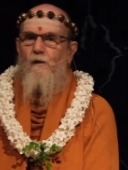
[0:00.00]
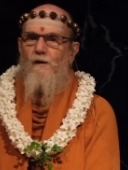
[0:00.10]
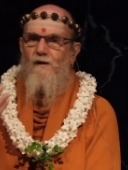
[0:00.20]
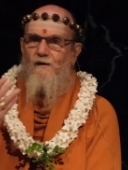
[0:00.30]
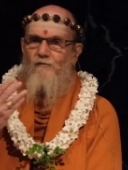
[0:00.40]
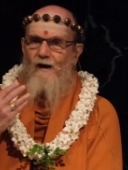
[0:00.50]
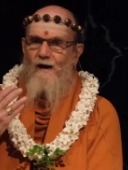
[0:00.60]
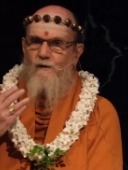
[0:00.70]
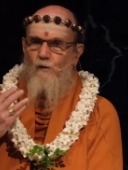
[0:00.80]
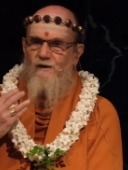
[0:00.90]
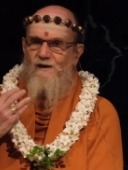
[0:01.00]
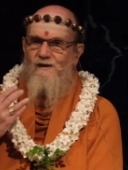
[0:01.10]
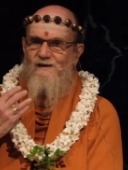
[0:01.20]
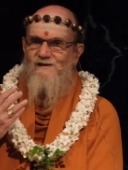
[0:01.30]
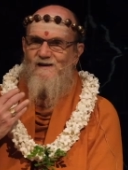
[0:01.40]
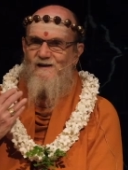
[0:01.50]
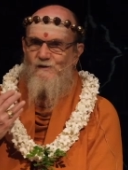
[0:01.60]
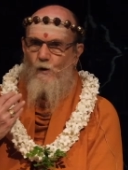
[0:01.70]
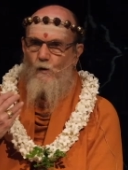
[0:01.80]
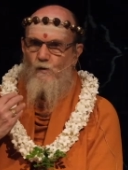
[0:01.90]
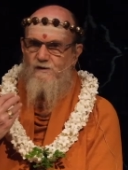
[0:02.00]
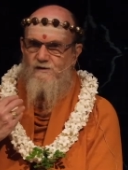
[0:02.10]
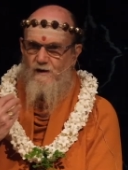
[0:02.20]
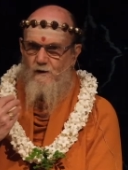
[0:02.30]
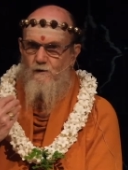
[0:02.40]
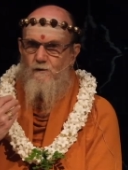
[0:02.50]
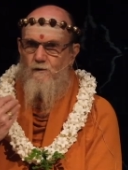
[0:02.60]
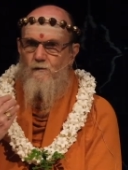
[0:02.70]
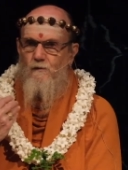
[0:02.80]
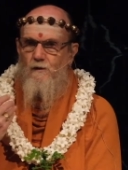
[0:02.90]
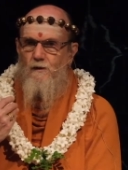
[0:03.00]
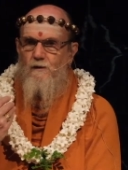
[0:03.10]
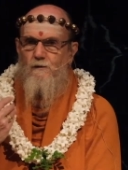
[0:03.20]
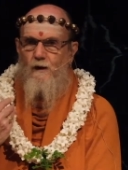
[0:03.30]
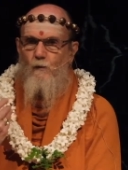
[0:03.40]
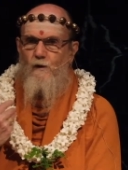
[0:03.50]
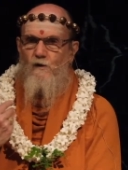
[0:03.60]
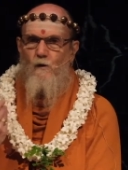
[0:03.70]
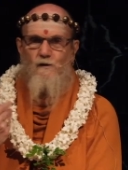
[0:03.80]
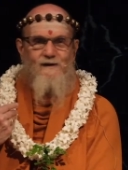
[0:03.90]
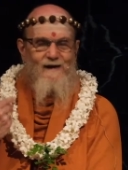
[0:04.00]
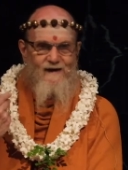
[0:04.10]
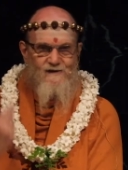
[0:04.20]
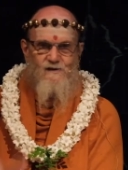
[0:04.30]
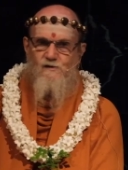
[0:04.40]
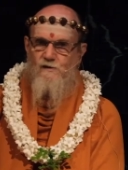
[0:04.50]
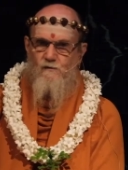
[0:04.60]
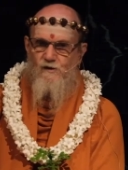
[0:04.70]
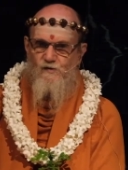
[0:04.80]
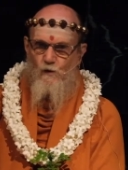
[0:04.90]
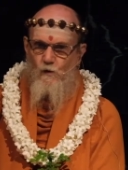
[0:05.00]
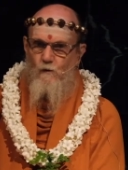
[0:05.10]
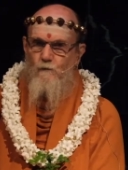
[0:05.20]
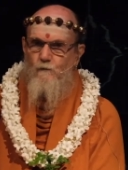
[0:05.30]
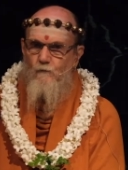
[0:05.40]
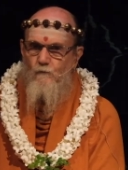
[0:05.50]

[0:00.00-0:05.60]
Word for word: The divine within us is always there and we call it the essence of the soul.